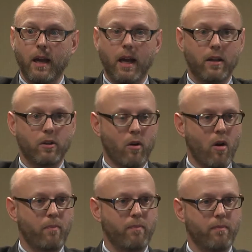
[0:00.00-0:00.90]
In
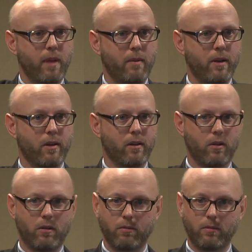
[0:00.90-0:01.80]
Europe, maybe it's a
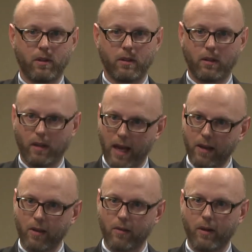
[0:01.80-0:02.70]
little
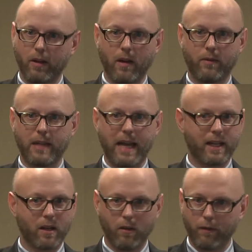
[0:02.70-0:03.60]
less, or you have
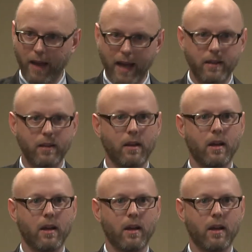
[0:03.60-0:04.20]
technical effect.